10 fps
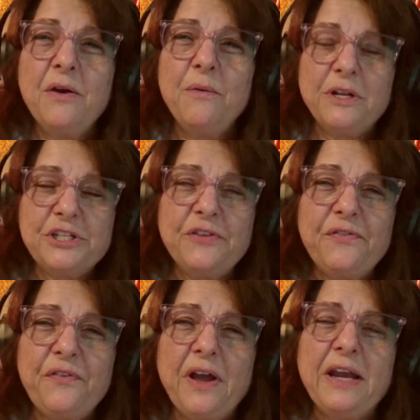Once you
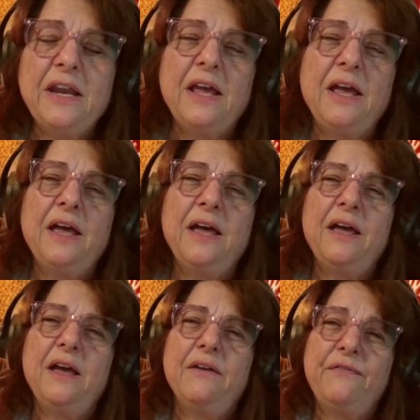find a
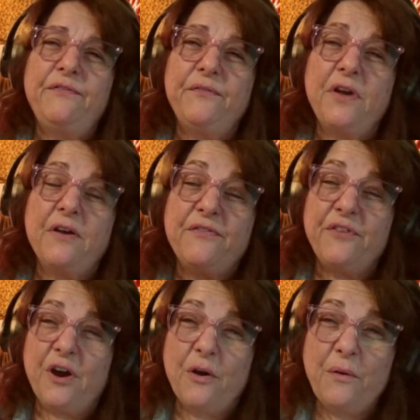
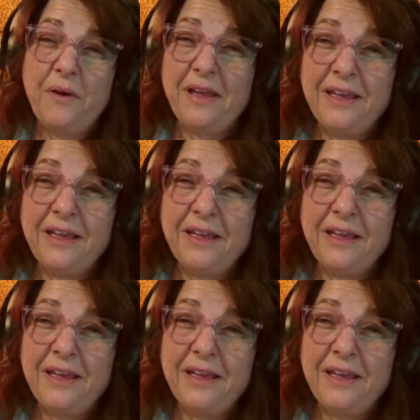foe,